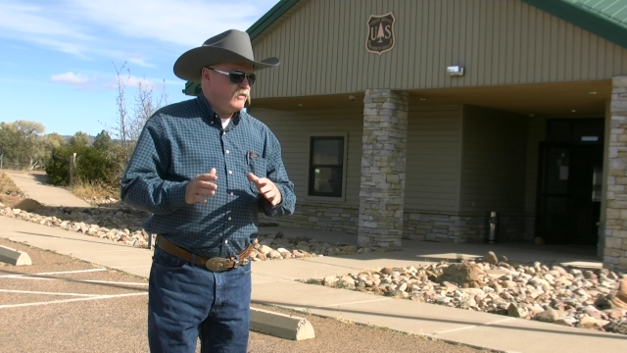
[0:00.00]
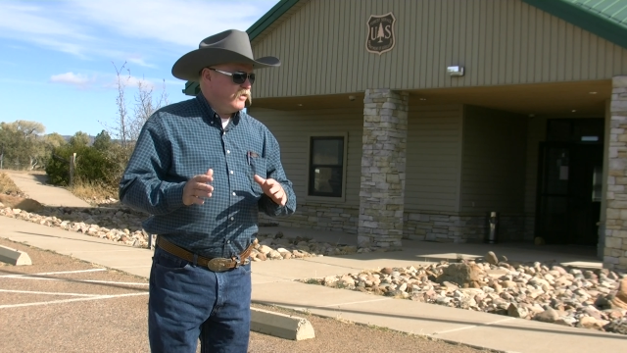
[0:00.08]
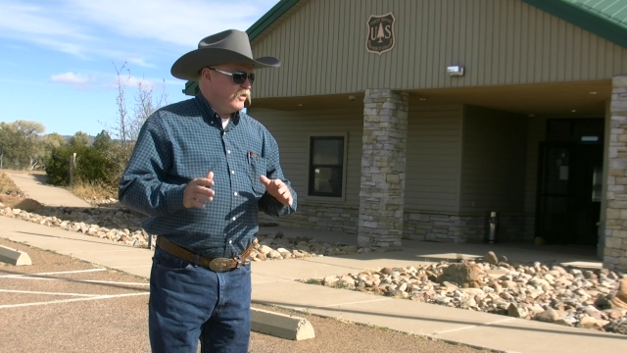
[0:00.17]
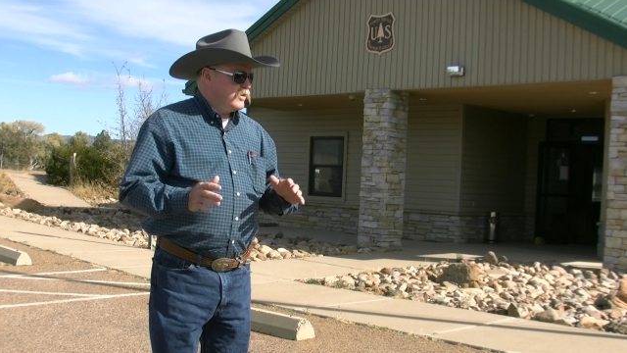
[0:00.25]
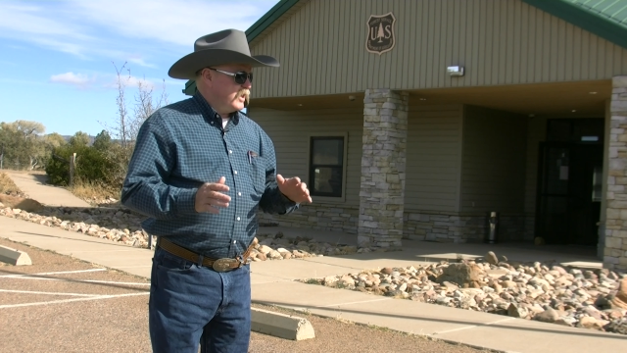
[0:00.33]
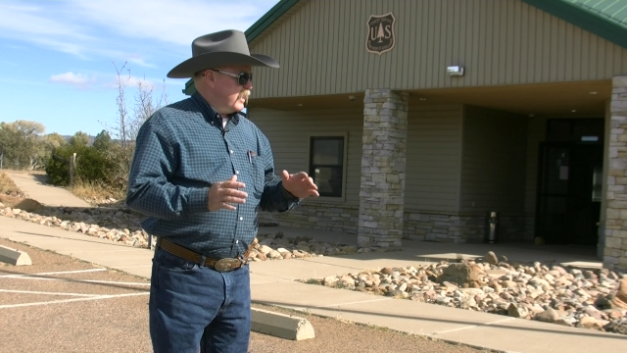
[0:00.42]

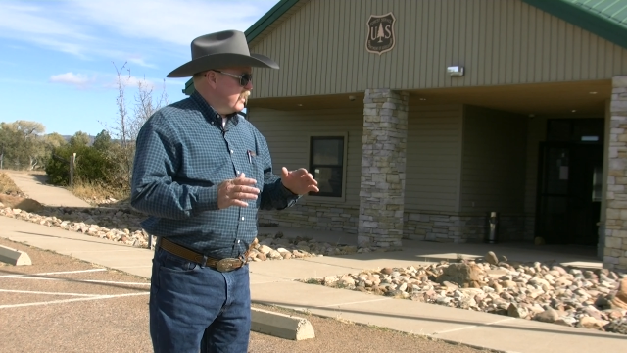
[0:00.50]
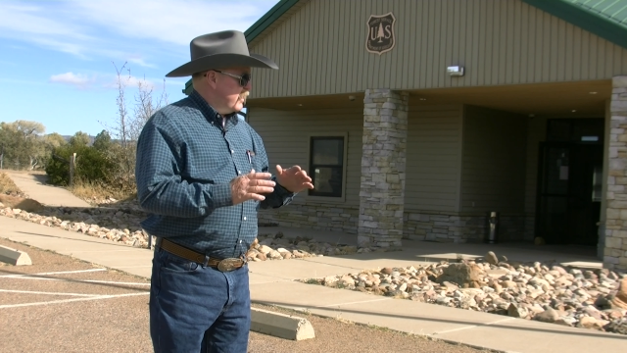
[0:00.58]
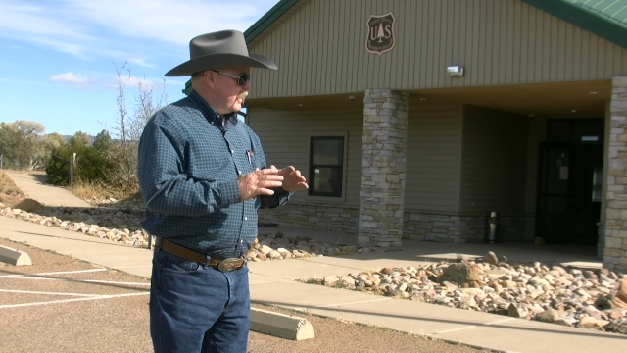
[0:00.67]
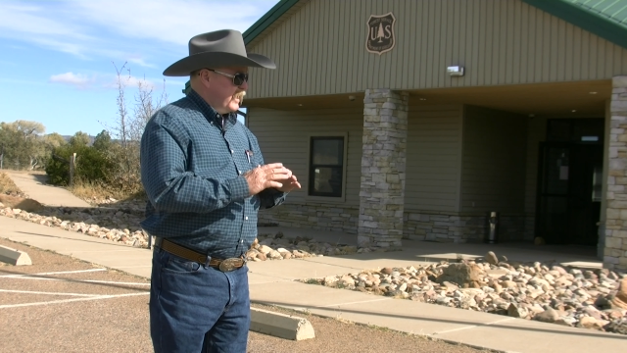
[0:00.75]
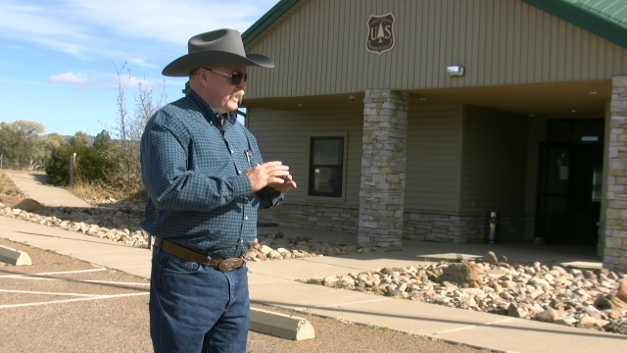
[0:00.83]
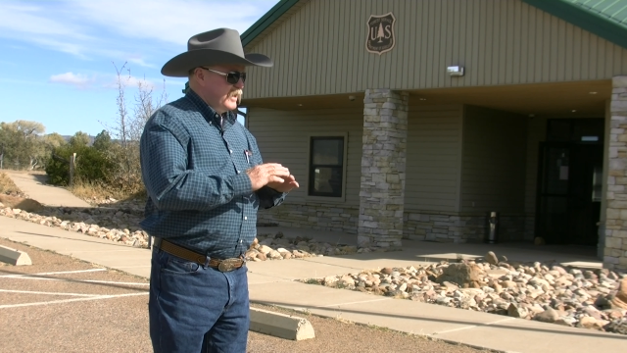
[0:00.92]
for
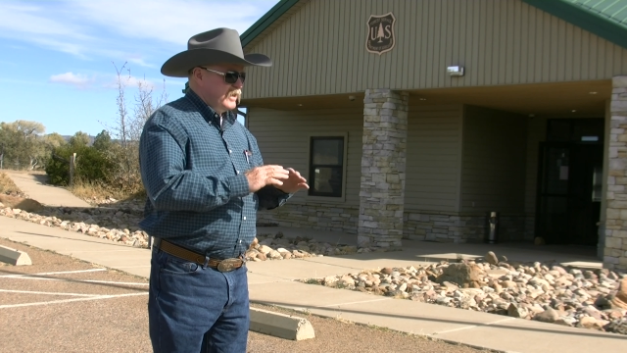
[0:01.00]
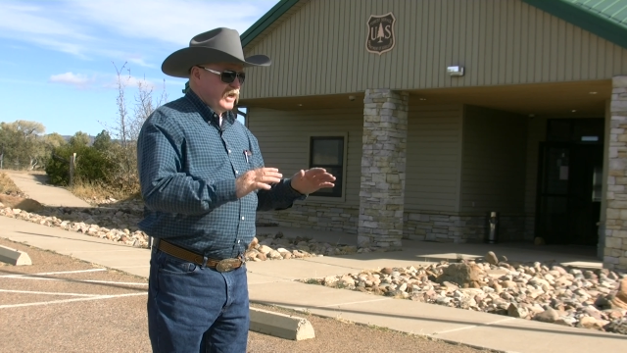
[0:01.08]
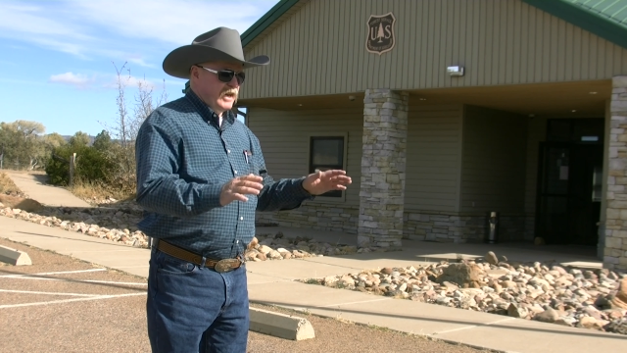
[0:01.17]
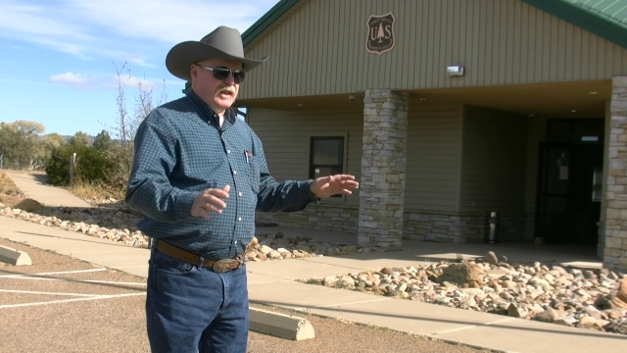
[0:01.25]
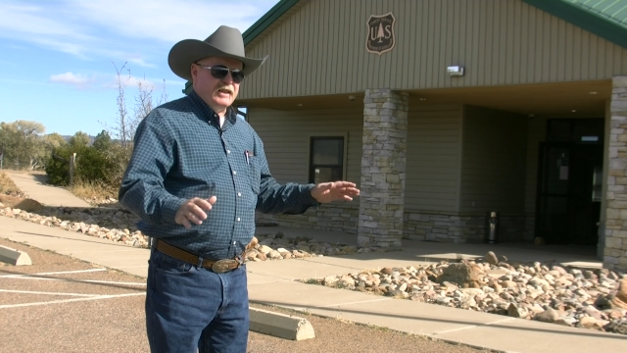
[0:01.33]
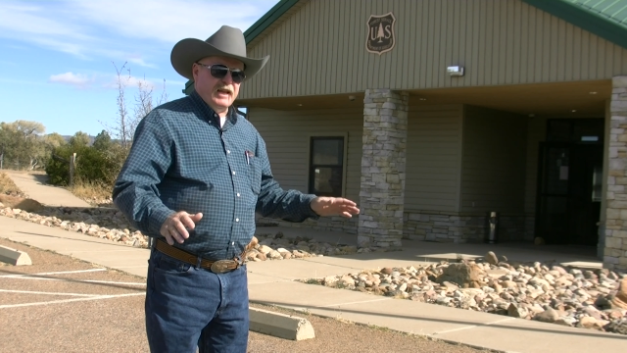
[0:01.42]
tearing any,
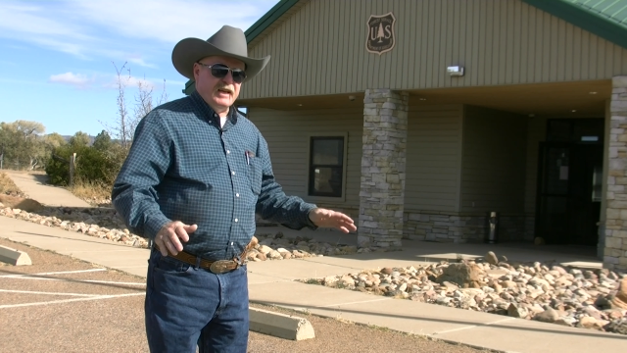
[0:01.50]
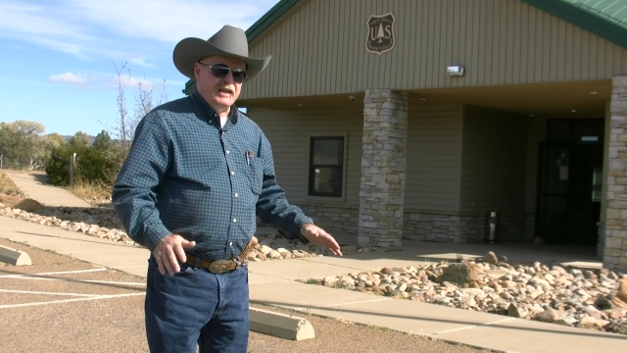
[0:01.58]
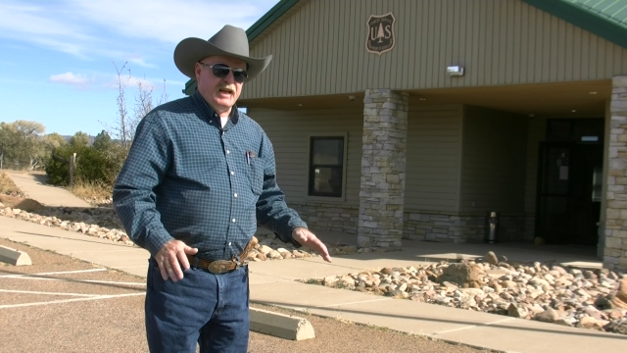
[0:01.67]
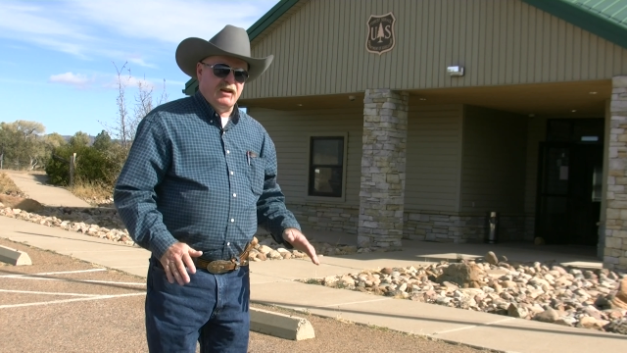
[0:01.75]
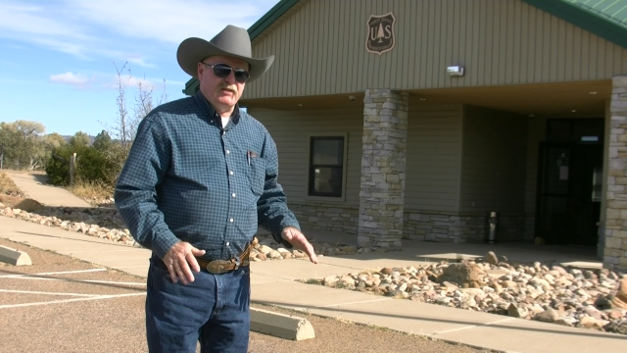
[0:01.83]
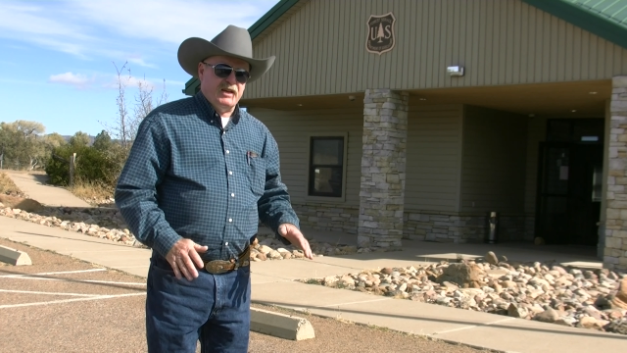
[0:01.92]
anything
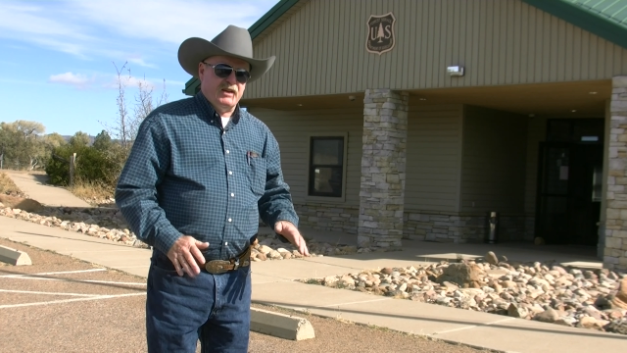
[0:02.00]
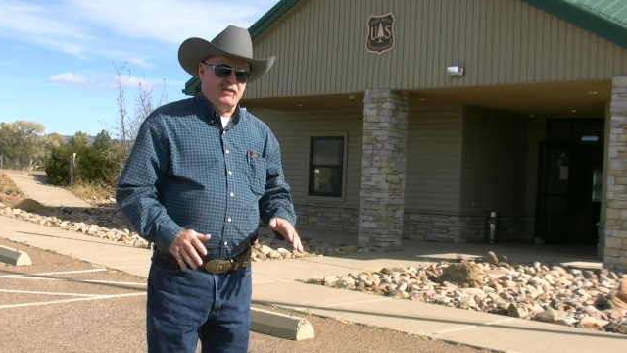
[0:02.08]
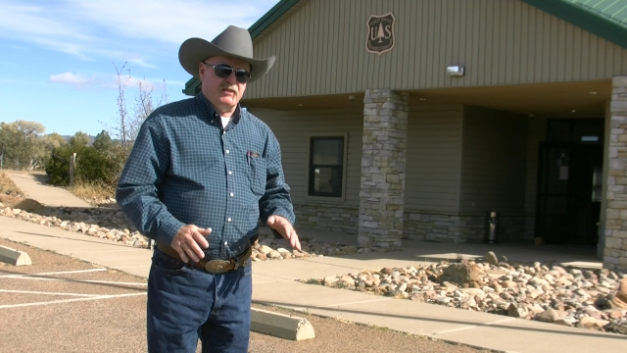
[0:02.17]
down here.